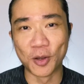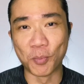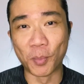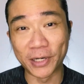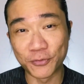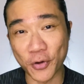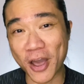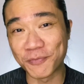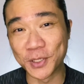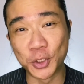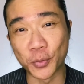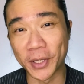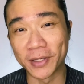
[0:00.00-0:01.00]
But if you have
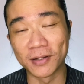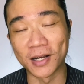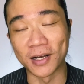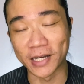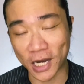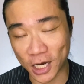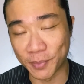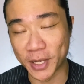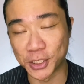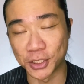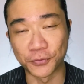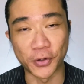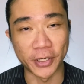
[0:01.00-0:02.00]
been doing card
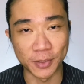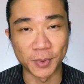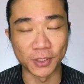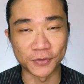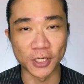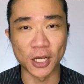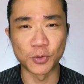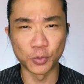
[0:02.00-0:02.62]
magic for any amount of time,